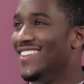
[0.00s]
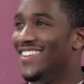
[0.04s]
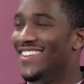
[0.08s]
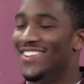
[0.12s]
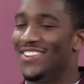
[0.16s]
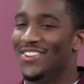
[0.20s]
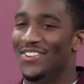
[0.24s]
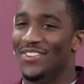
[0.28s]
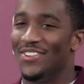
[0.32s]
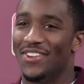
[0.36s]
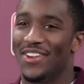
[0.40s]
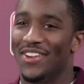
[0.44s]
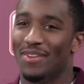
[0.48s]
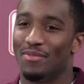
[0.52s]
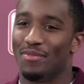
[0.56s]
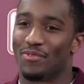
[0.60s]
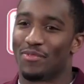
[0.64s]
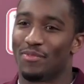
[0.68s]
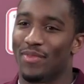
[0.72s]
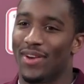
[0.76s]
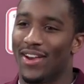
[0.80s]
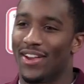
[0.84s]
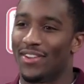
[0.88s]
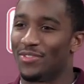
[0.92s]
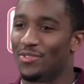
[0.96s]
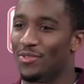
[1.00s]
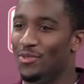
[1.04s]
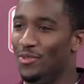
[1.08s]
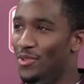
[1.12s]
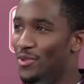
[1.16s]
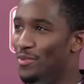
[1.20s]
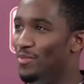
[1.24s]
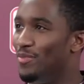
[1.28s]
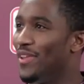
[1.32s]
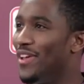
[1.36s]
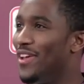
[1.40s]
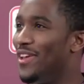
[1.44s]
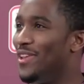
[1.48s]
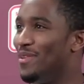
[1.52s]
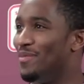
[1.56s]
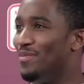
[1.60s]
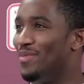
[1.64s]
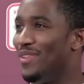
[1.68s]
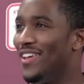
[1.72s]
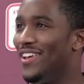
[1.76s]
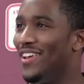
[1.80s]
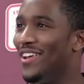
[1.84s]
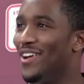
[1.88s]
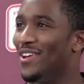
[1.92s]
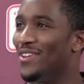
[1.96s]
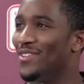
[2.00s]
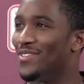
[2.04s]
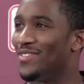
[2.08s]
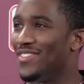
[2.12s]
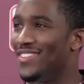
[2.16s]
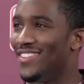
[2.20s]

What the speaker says: You know, you coming from high school, you play in the playoffs,